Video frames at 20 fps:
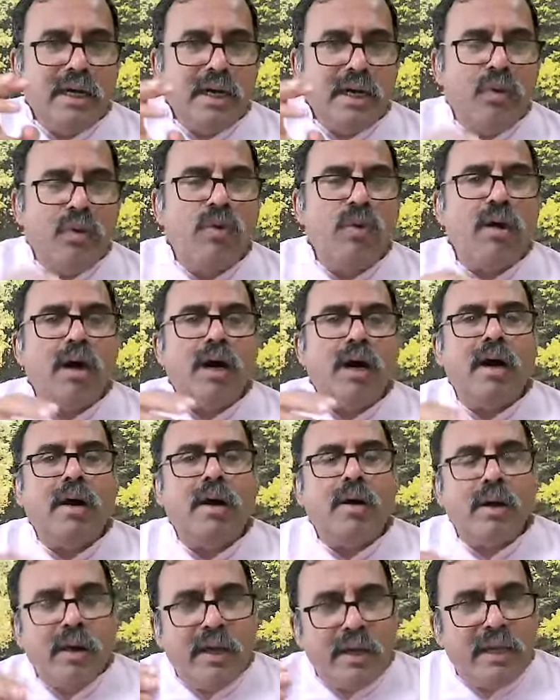
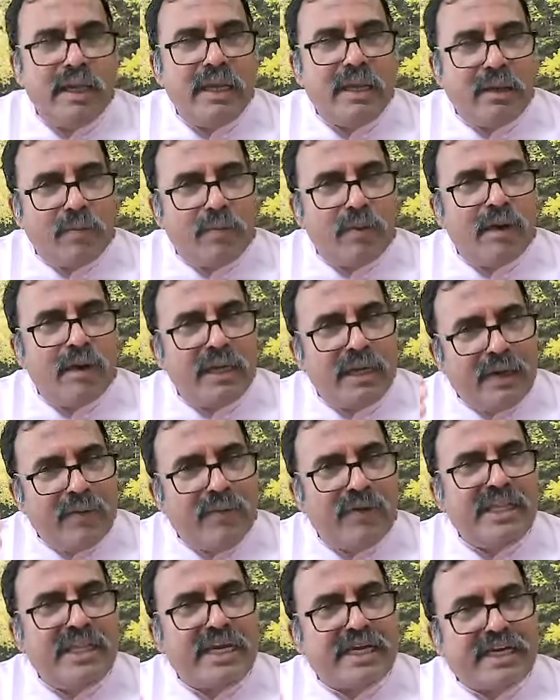
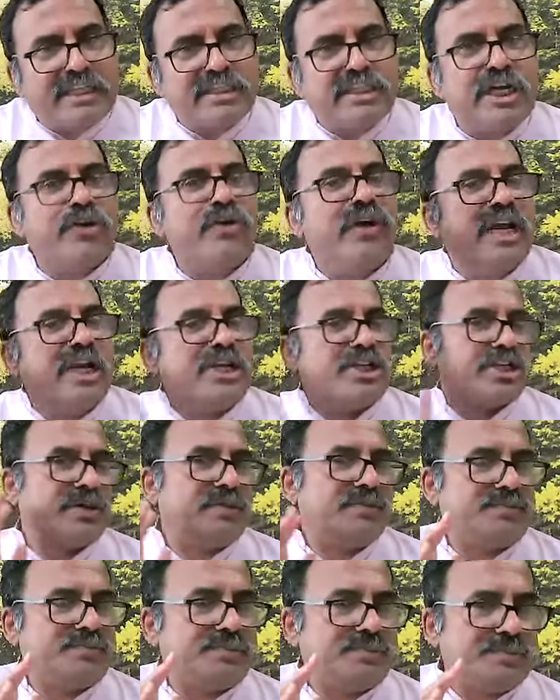when they translate to English.